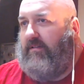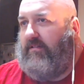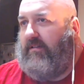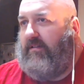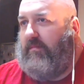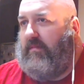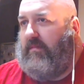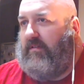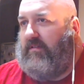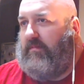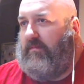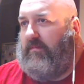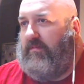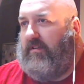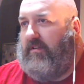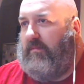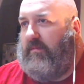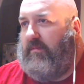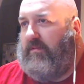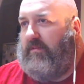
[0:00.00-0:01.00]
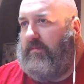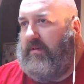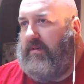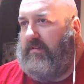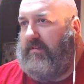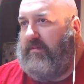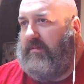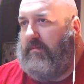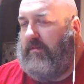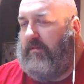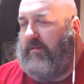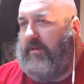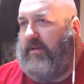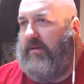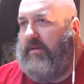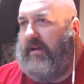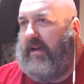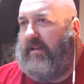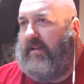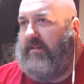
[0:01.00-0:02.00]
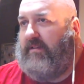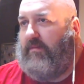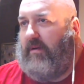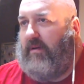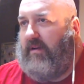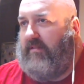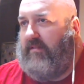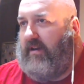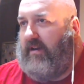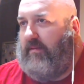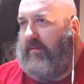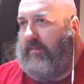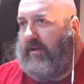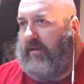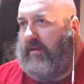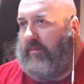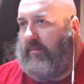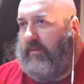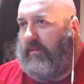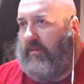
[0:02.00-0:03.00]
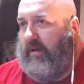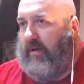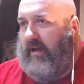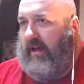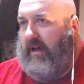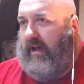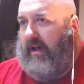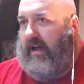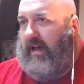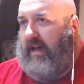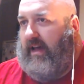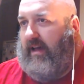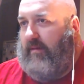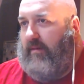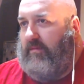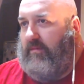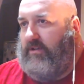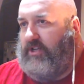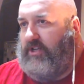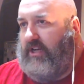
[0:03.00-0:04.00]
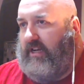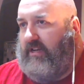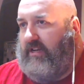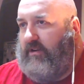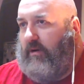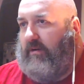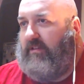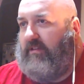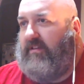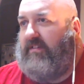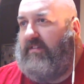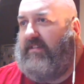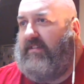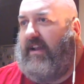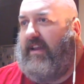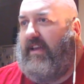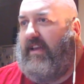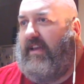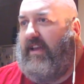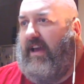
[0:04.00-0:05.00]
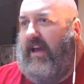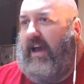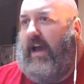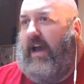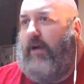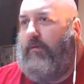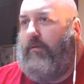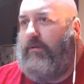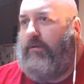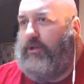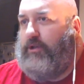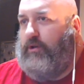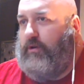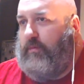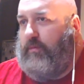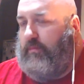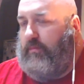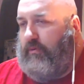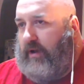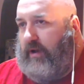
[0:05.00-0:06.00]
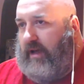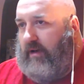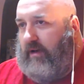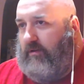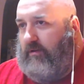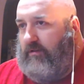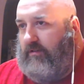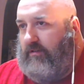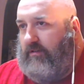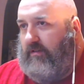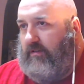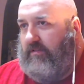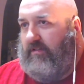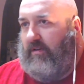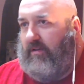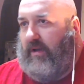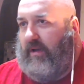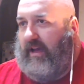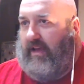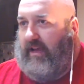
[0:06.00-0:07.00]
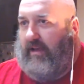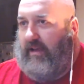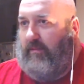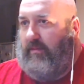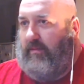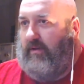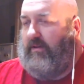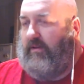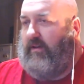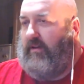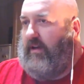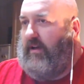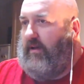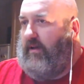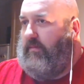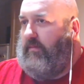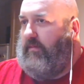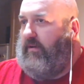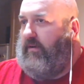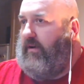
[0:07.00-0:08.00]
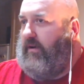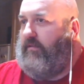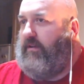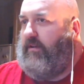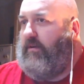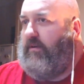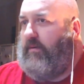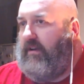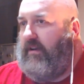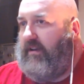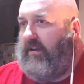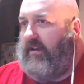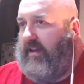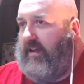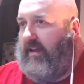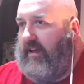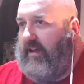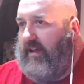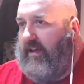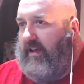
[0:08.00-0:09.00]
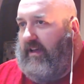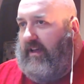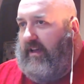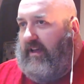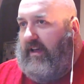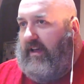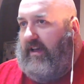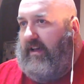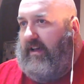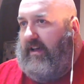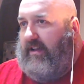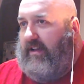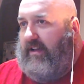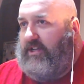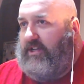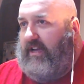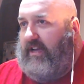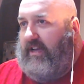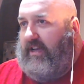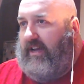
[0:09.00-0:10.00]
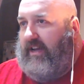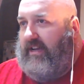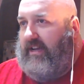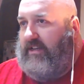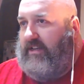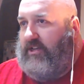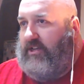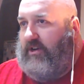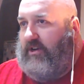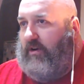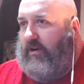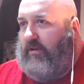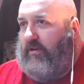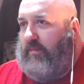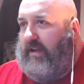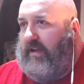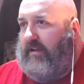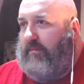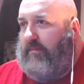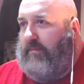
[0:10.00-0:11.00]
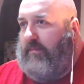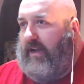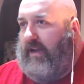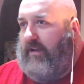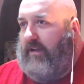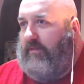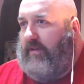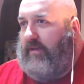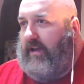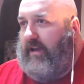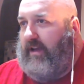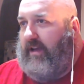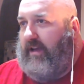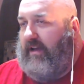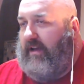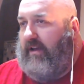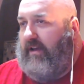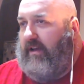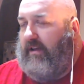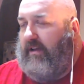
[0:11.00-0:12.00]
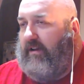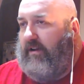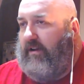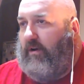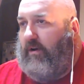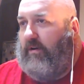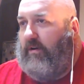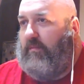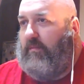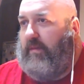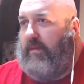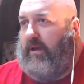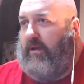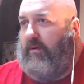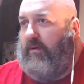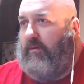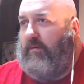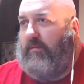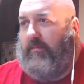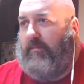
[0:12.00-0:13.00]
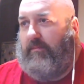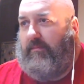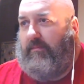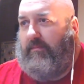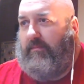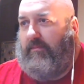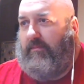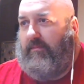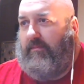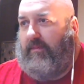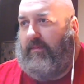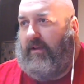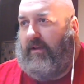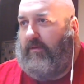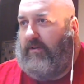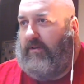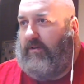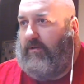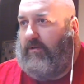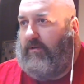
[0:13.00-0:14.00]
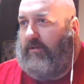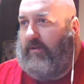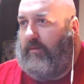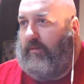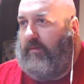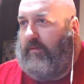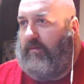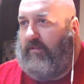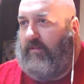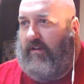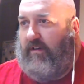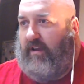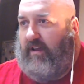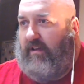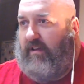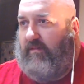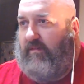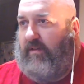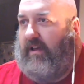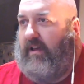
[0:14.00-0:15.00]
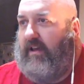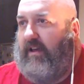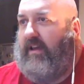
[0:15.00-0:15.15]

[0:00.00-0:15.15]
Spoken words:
Yeah. Someone's messing with me. You can swear in there, people. Chili Doctor says, Danny, how would you pronounce Zohaib? I've no idea. JH, Cock made a meal of it. Cock meal. Now we're talking with gravy.